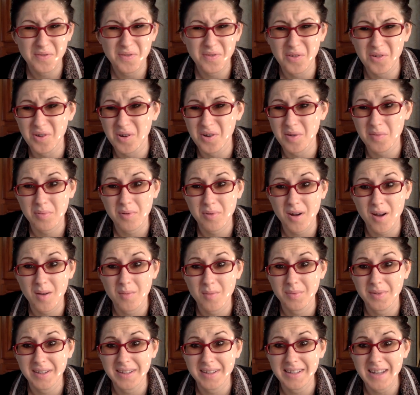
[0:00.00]
for
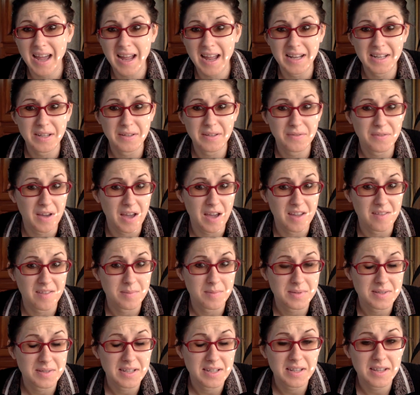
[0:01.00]
probably
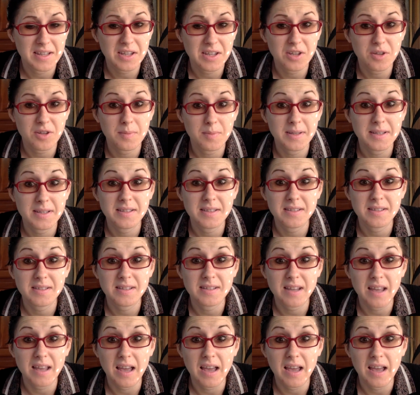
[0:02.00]
95% of the humans